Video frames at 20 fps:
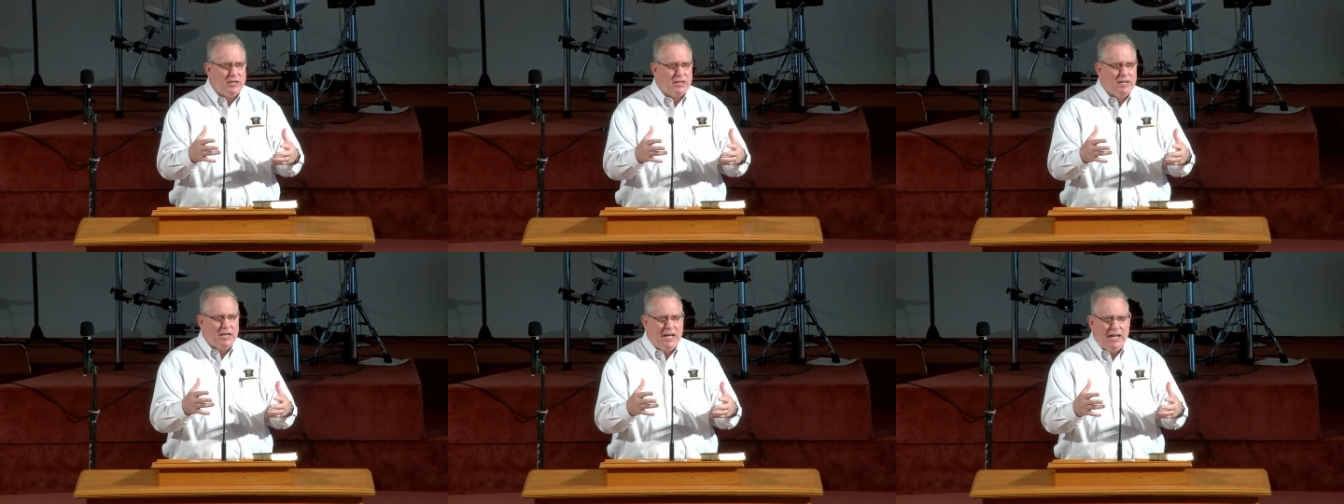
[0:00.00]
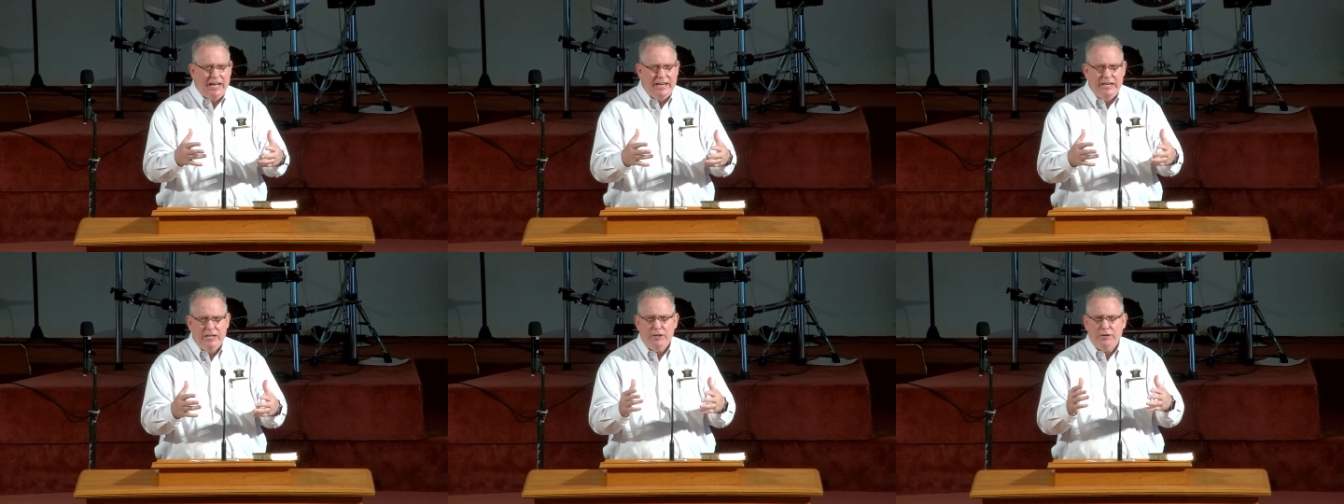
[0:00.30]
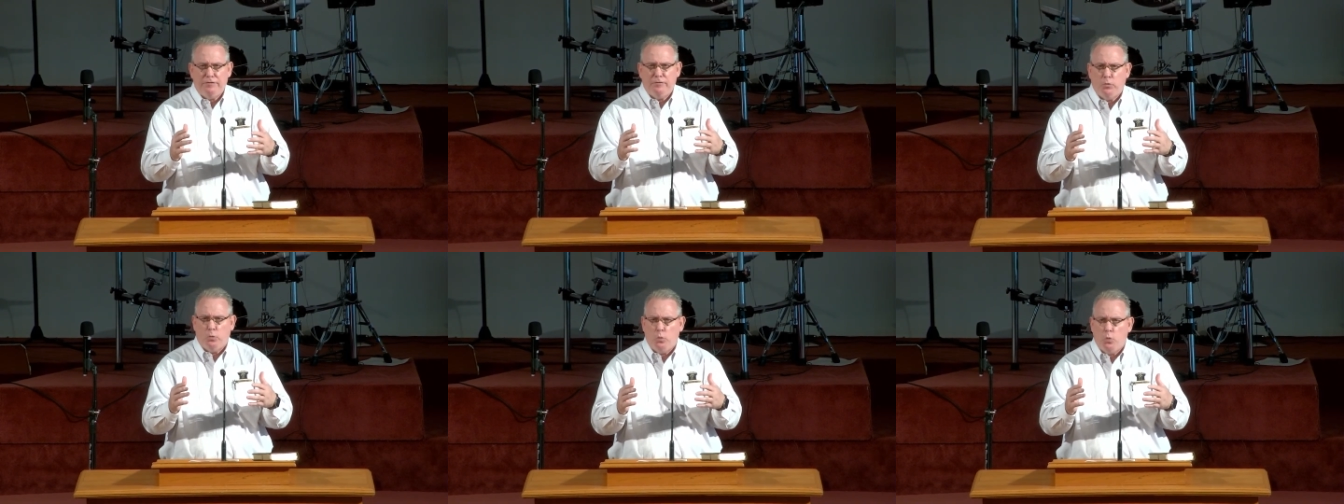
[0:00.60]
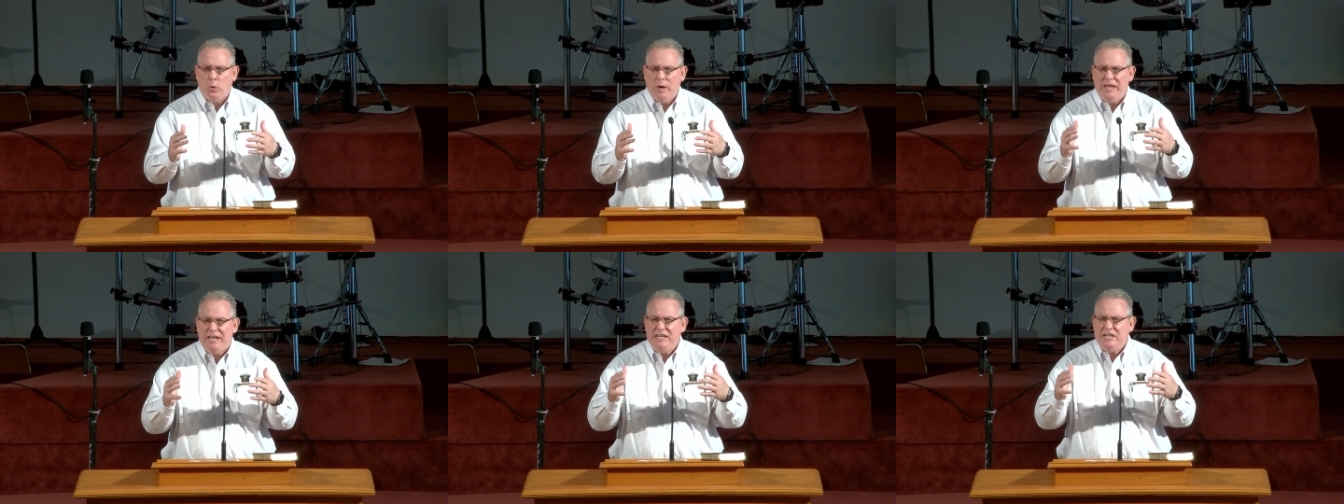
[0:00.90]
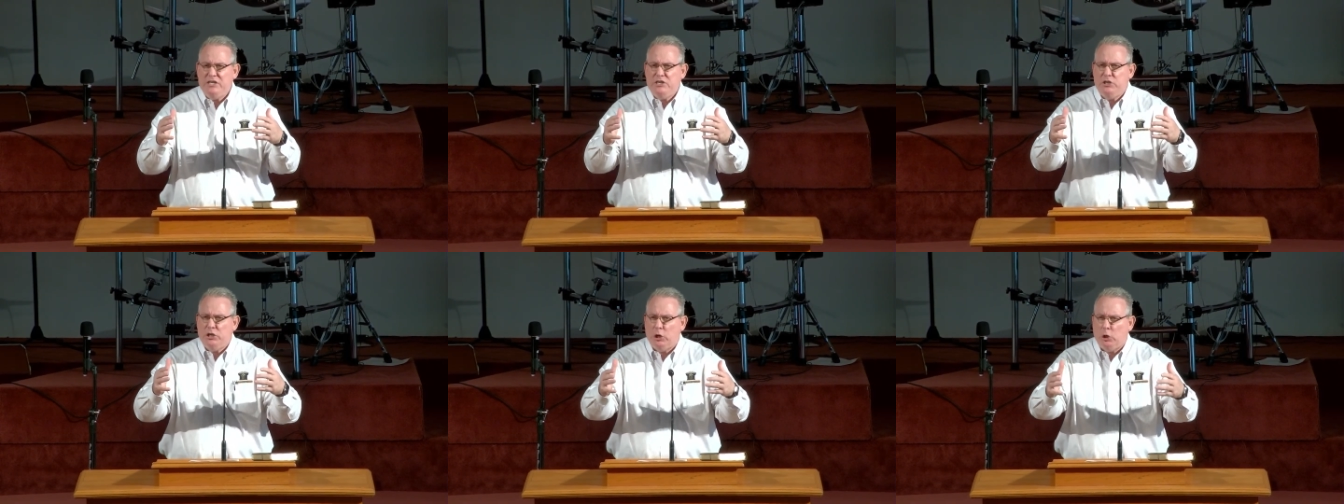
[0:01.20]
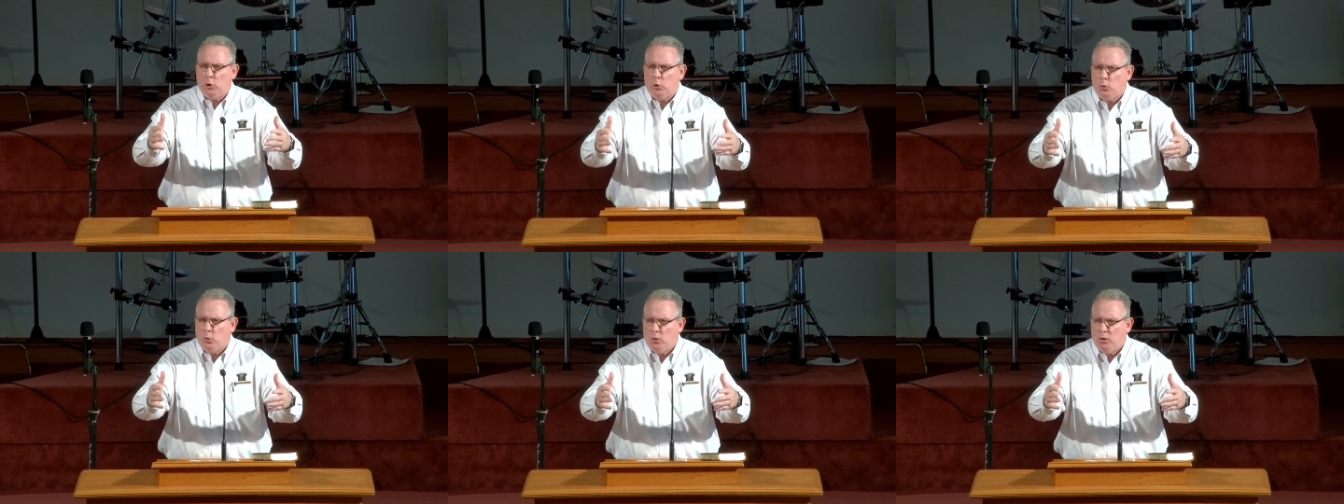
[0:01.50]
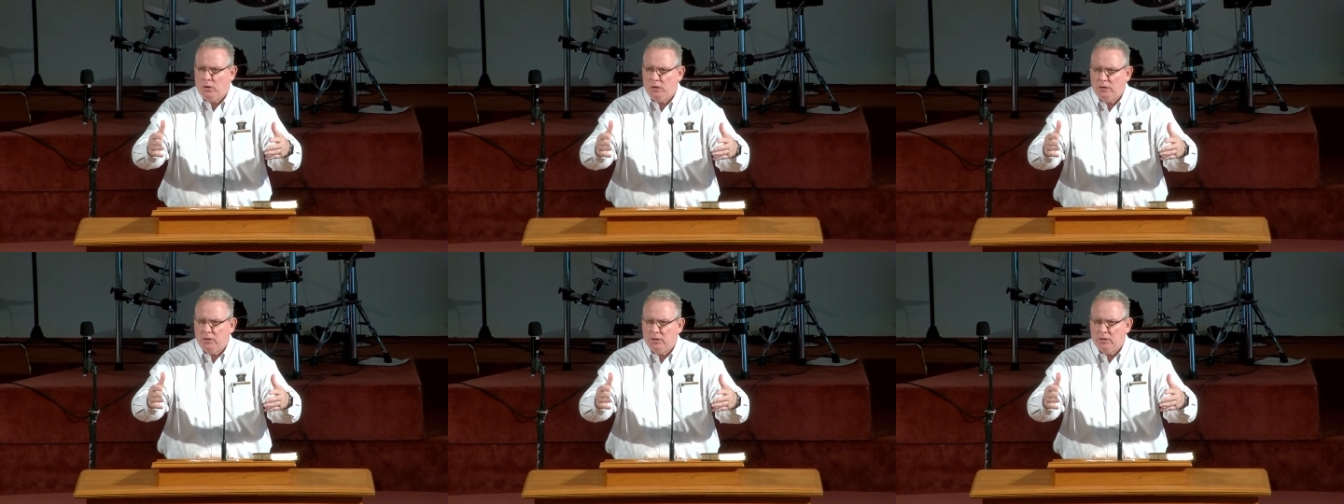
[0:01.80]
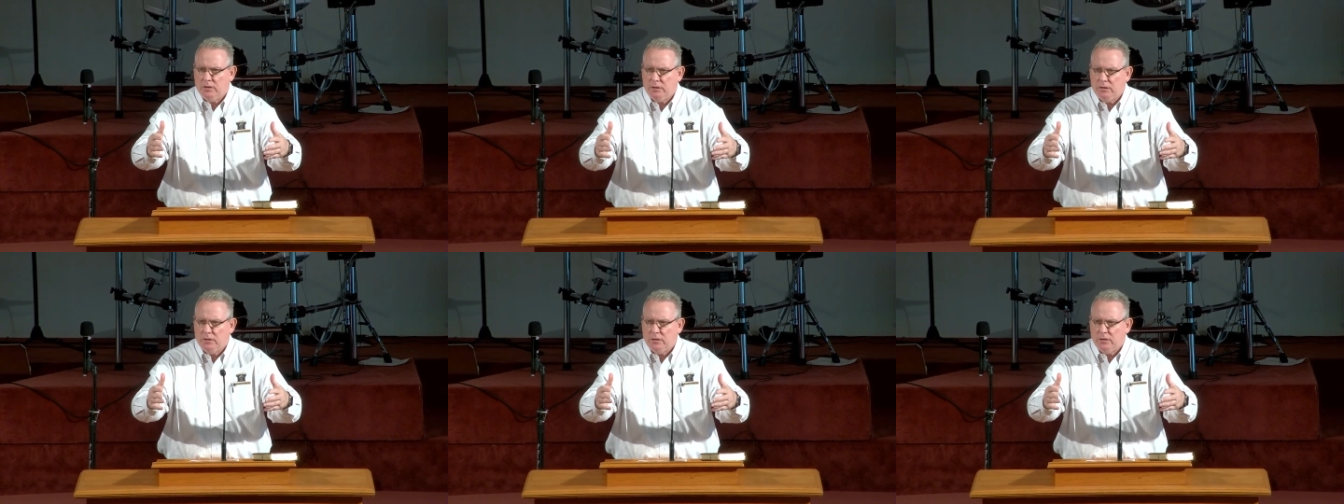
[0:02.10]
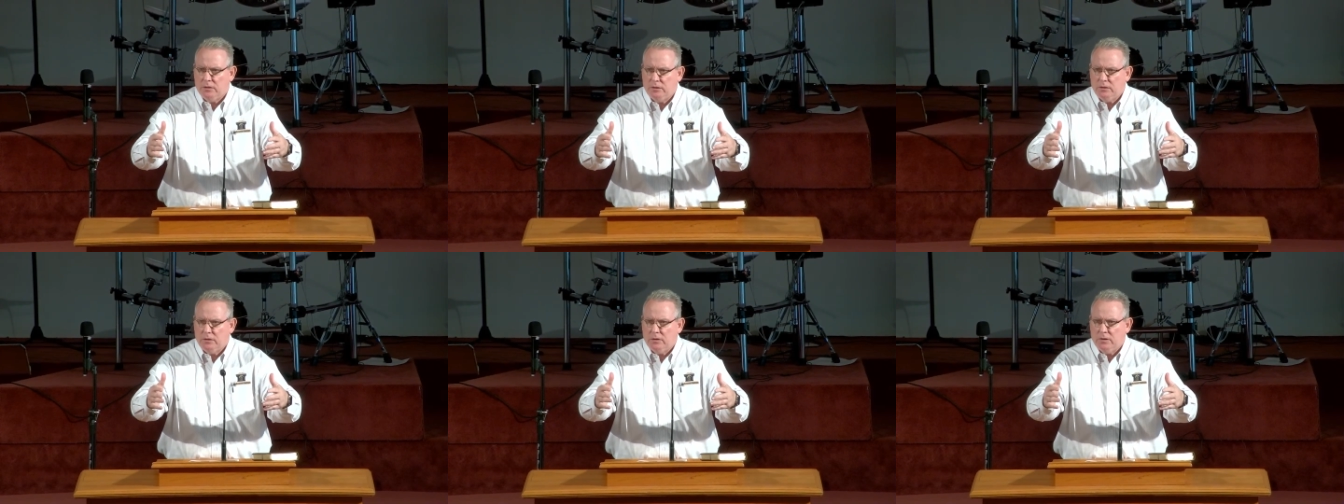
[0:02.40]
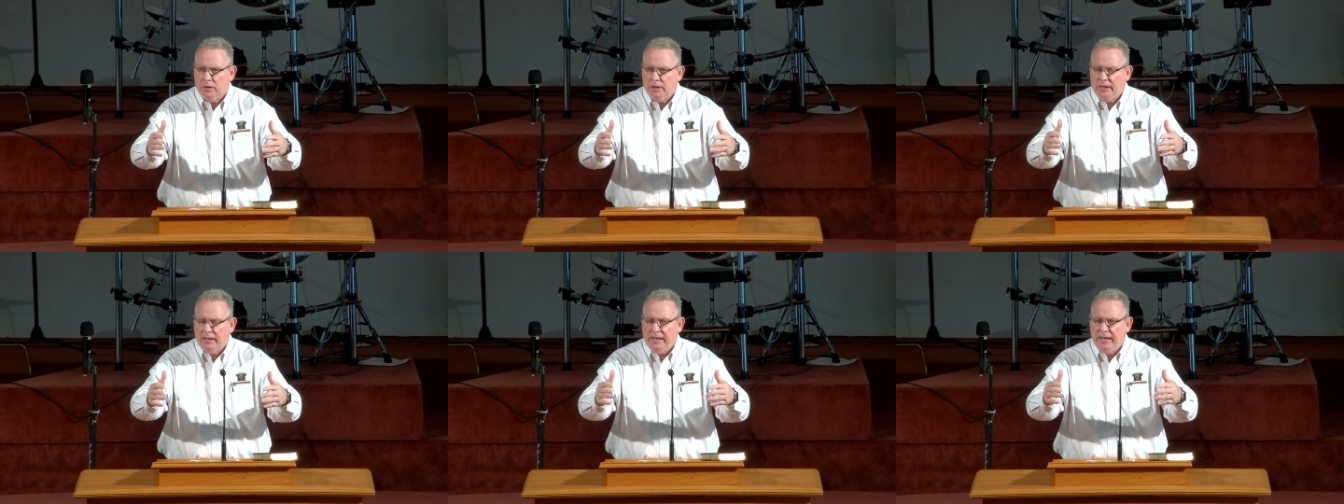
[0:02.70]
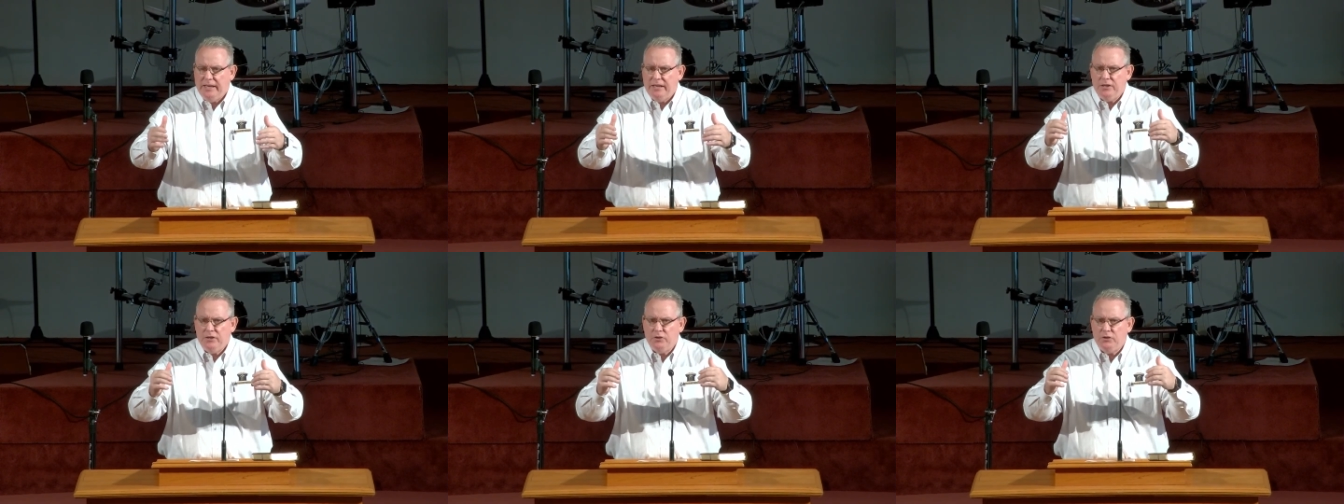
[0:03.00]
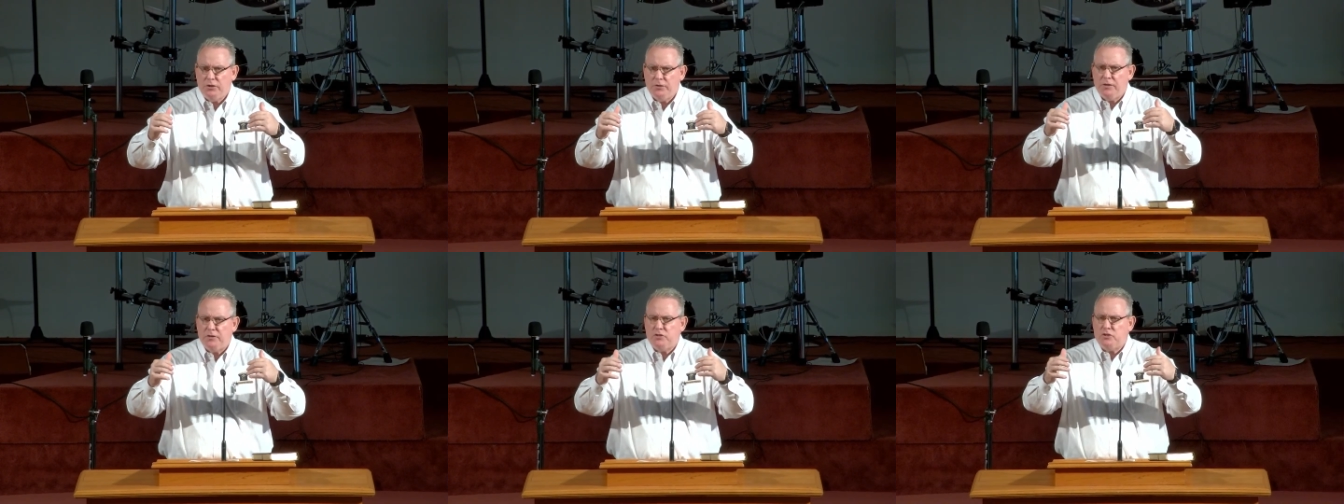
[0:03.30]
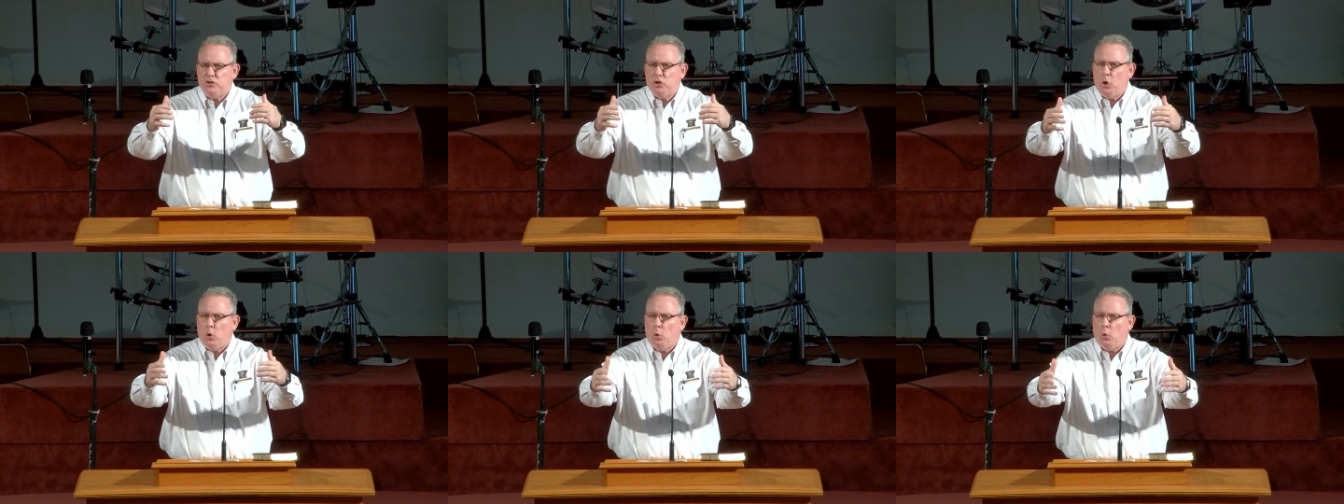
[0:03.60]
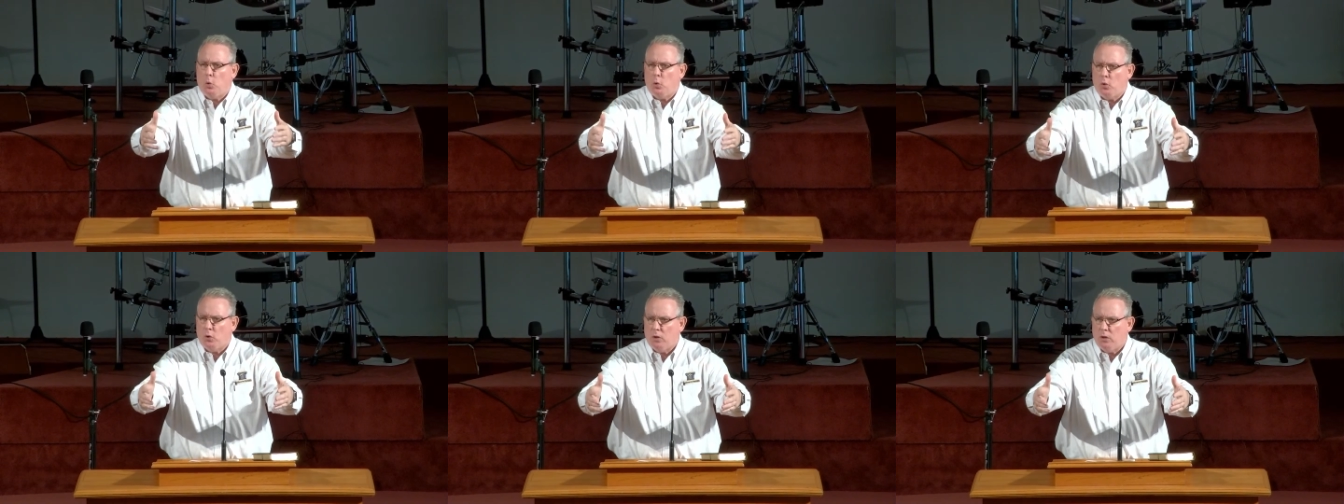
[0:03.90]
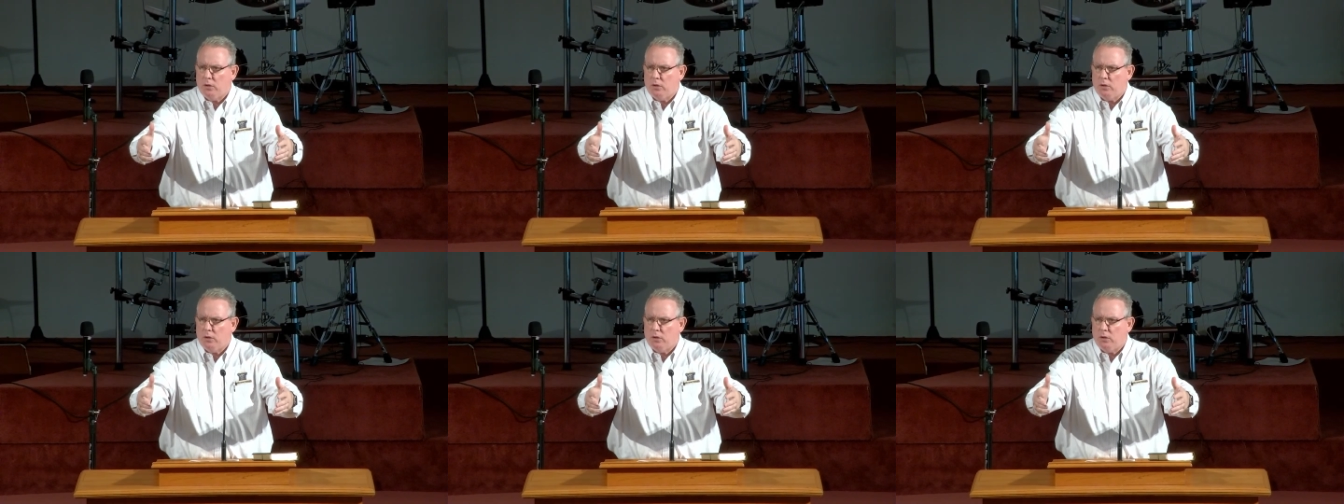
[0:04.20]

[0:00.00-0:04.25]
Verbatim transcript: kind of window into the soul.